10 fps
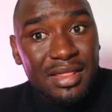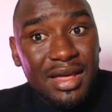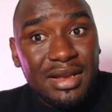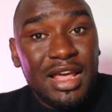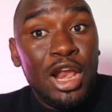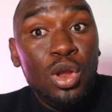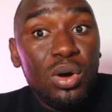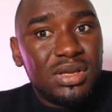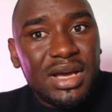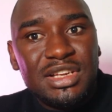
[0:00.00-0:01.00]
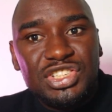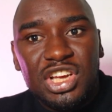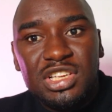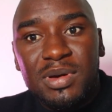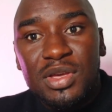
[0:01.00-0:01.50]
that a lot can
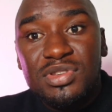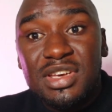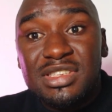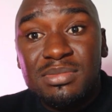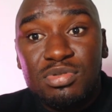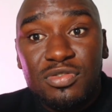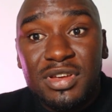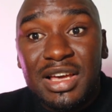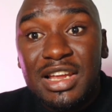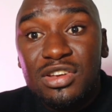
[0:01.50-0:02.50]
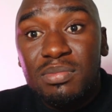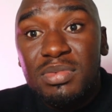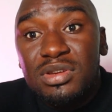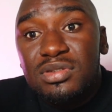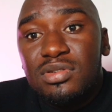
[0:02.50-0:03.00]
change by you just improving a little
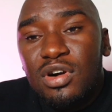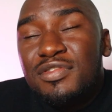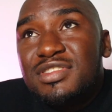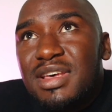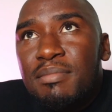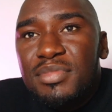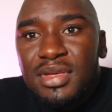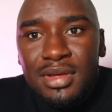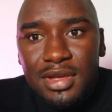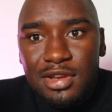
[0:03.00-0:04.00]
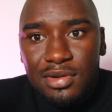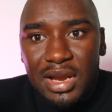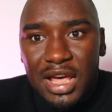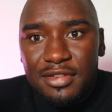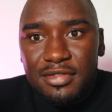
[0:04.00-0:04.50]
bit of something in your
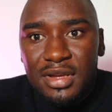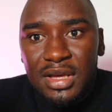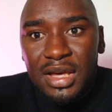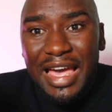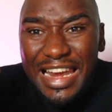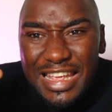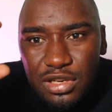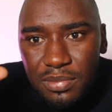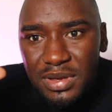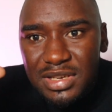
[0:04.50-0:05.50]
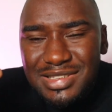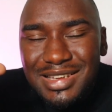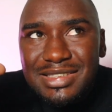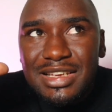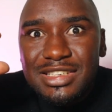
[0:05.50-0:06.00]
life. A little bit,
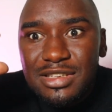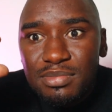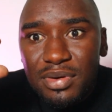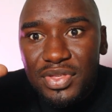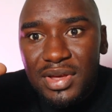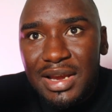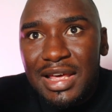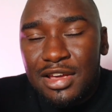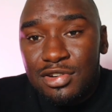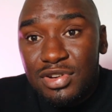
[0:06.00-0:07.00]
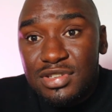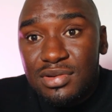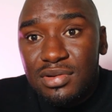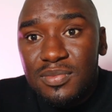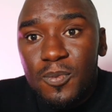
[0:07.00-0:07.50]
just a simple thing like a dress
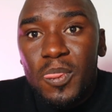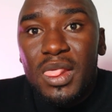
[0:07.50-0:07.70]
code.